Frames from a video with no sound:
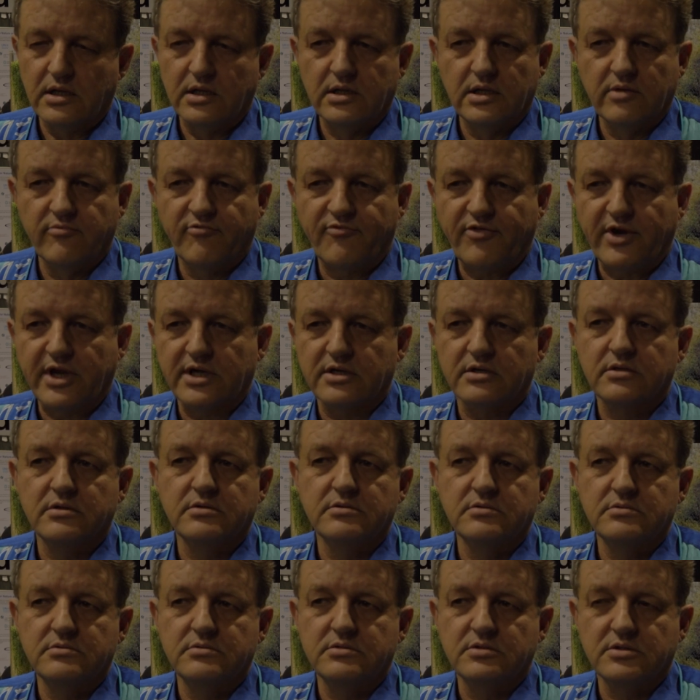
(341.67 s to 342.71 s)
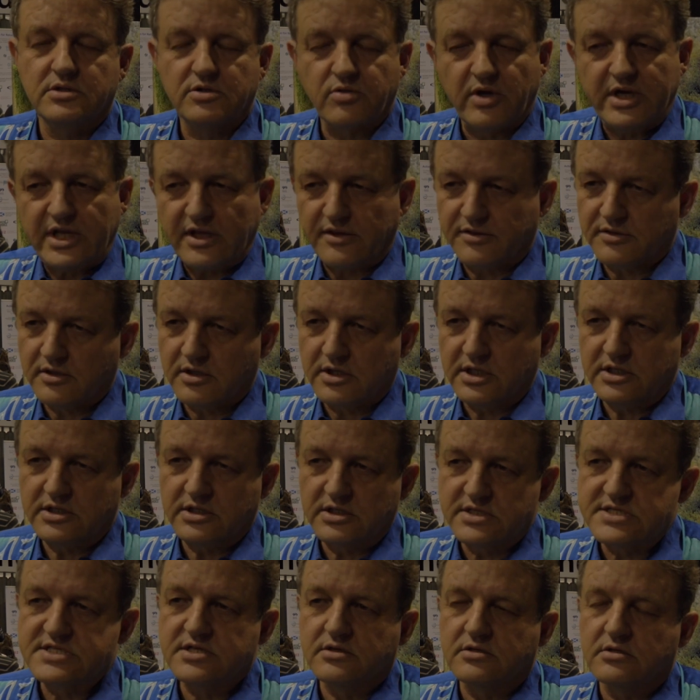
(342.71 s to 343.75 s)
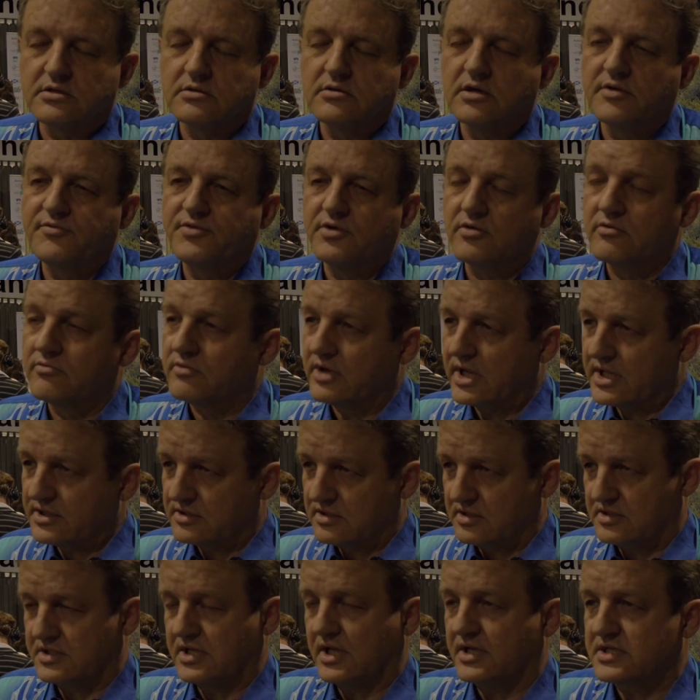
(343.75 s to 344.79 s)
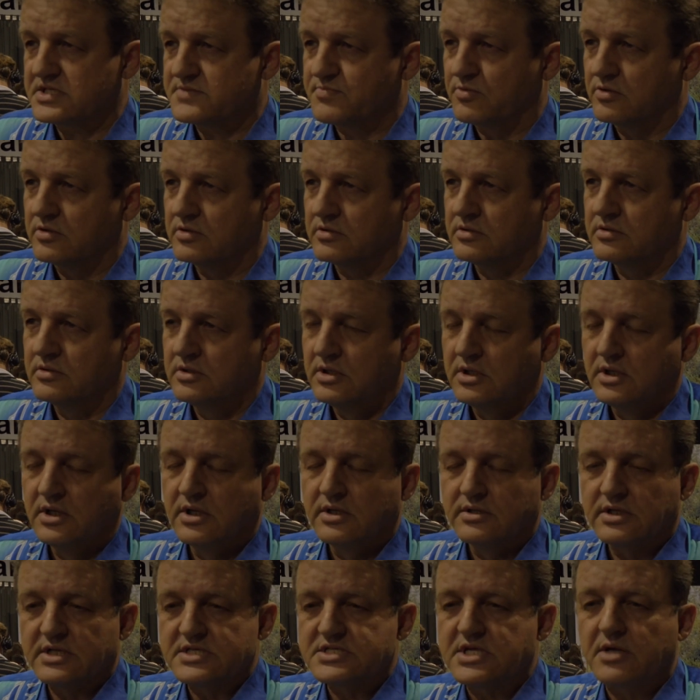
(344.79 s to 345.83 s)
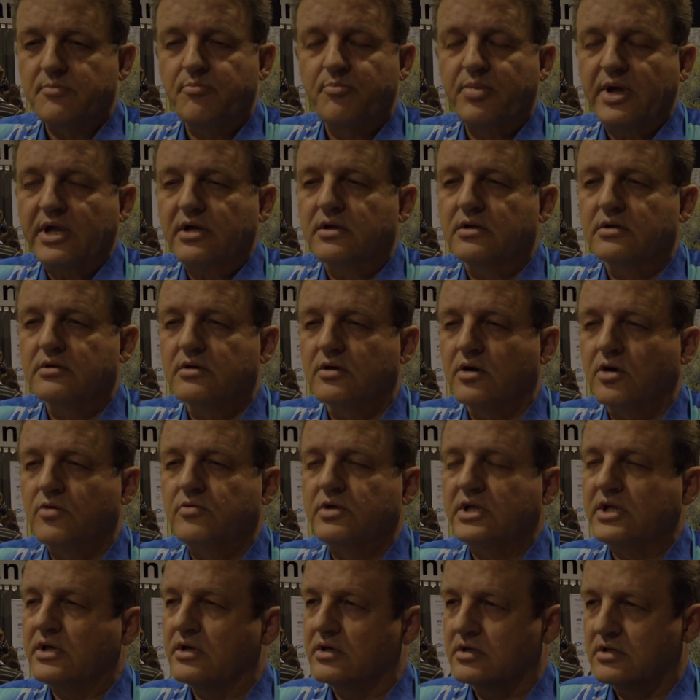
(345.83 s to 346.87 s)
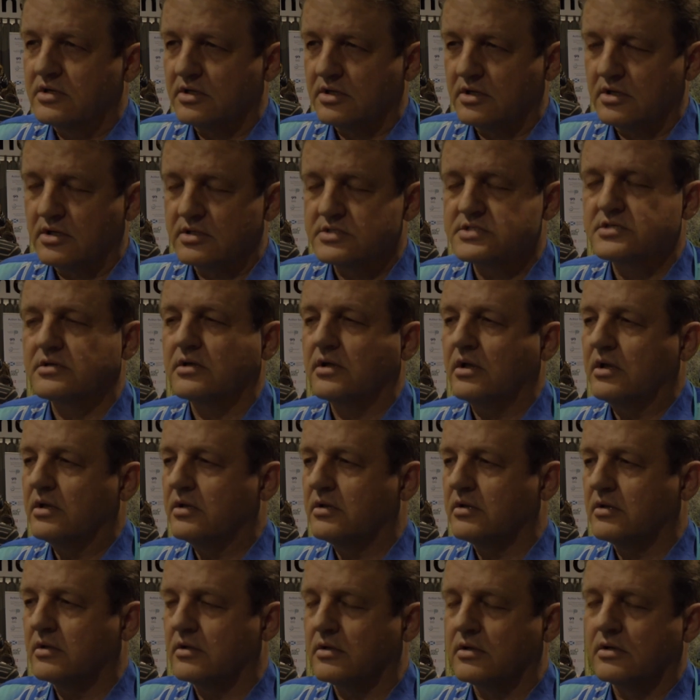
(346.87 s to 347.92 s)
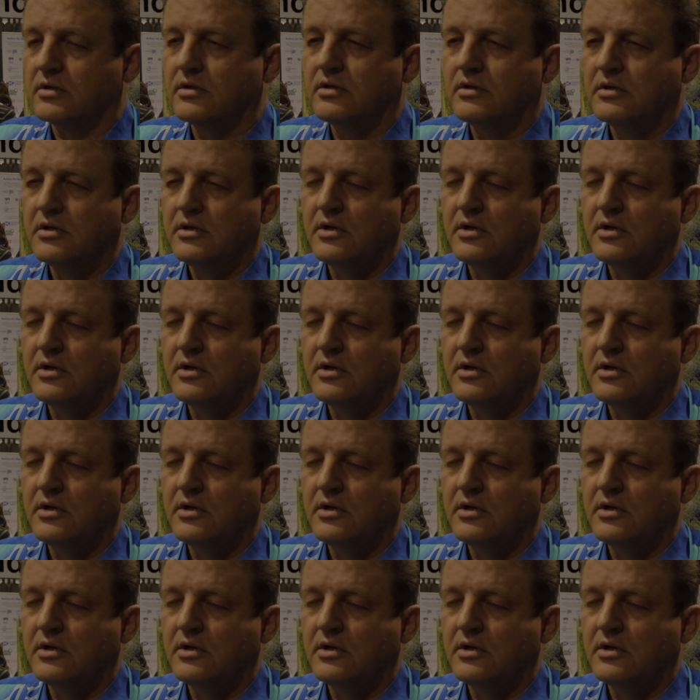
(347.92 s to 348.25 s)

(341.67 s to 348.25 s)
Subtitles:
In fact, 20, 30 years ago, if you read the textbook, they say peatland only occurs in the